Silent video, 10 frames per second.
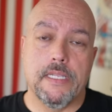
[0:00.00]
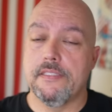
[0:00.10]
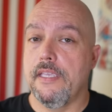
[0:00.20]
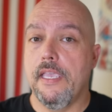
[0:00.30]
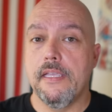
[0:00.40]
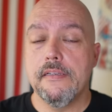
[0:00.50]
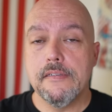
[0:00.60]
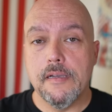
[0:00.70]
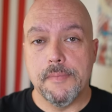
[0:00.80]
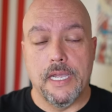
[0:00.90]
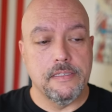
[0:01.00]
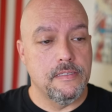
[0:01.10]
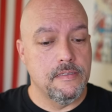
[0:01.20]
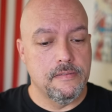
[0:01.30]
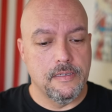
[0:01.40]
not saying, I'm
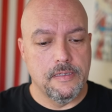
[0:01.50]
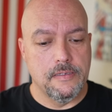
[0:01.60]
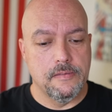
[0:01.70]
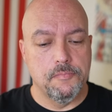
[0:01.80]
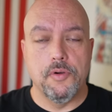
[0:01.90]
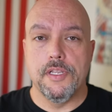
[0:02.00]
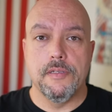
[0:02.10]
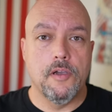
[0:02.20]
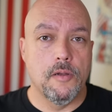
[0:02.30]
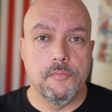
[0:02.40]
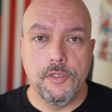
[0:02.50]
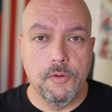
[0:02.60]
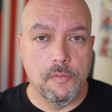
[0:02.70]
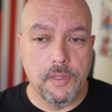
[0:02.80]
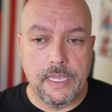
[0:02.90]
not uh, putting on
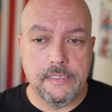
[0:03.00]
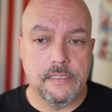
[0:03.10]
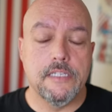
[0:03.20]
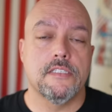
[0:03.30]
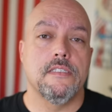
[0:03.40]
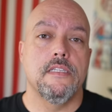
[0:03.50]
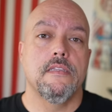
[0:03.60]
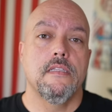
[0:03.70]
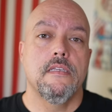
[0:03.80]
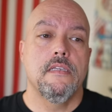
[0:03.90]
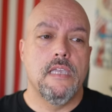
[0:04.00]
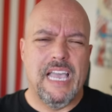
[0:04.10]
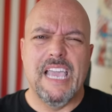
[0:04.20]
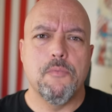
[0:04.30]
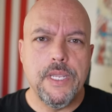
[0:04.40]
you on blast. I just need,
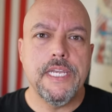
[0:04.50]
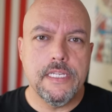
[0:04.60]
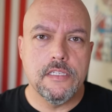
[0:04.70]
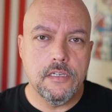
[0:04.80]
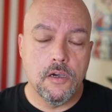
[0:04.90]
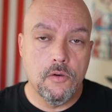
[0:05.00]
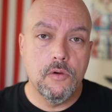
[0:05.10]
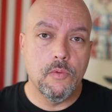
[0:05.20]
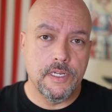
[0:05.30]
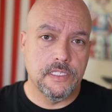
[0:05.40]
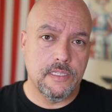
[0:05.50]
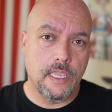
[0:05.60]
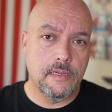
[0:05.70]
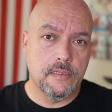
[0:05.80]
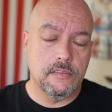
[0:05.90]
I, we need to know where you
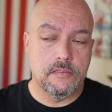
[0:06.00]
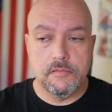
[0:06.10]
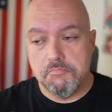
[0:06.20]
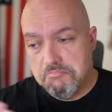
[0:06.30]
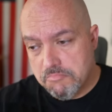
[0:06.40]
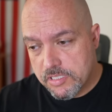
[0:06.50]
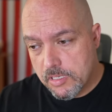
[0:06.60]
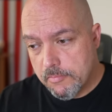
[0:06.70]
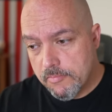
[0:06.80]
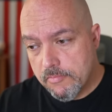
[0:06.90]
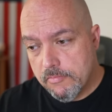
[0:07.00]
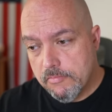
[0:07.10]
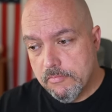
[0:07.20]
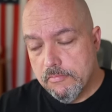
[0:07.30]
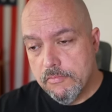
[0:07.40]
stand because some
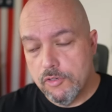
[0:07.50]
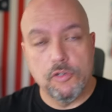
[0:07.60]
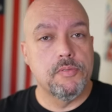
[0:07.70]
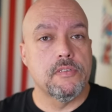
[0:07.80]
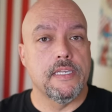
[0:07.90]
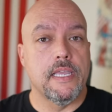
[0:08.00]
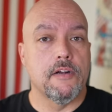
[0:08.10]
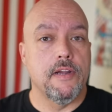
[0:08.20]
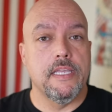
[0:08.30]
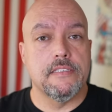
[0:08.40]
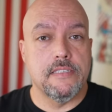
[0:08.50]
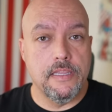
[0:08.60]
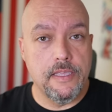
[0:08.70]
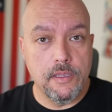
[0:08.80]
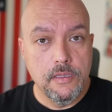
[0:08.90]
groups like NRA
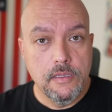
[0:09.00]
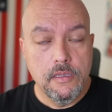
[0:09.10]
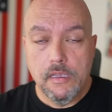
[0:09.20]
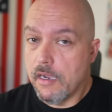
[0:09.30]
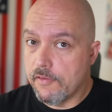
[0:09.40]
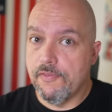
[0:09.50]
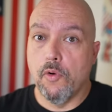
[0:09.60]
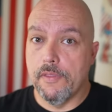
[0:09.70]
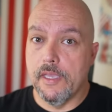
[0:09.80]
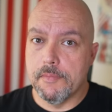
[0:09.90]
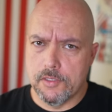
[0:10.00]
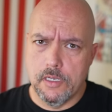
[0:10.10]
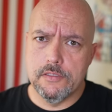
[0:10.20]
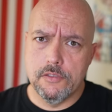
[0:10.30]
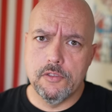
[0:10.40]
said they are for them as
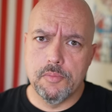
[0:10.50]
long as it's due